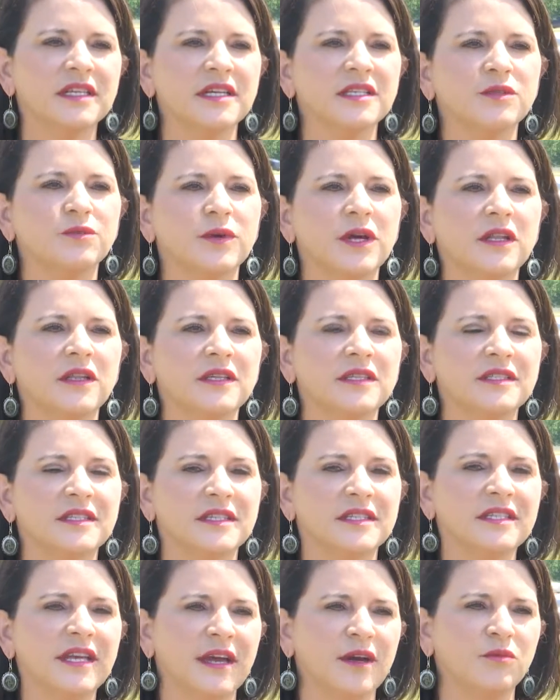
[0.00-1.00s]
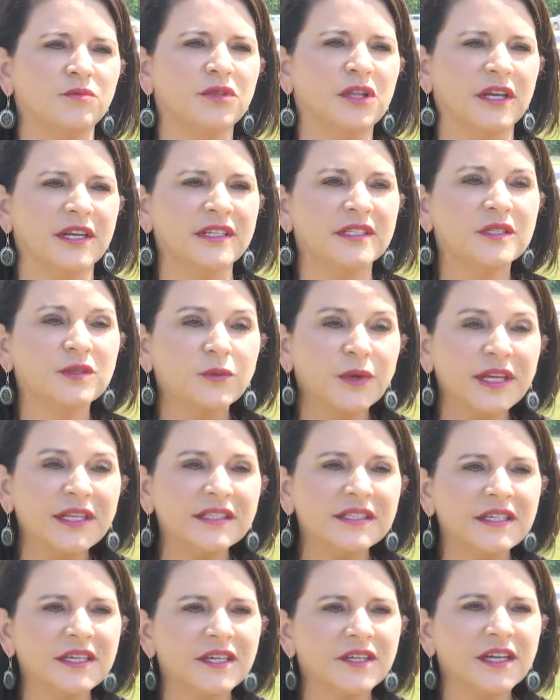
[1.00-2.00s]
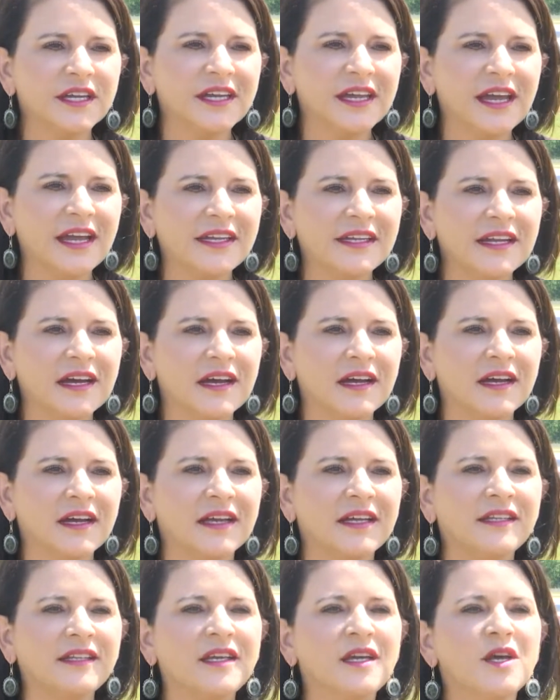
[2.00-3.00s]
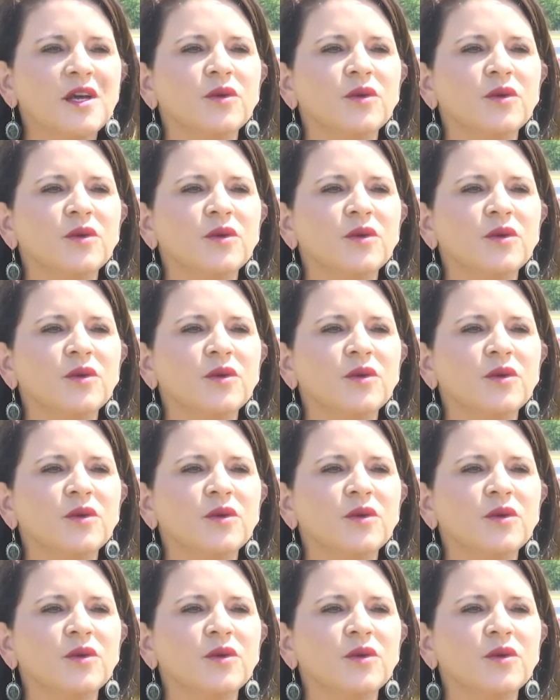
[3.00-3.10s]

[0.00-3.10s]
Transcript: as well as the TownePlace Suites here at Gate 9.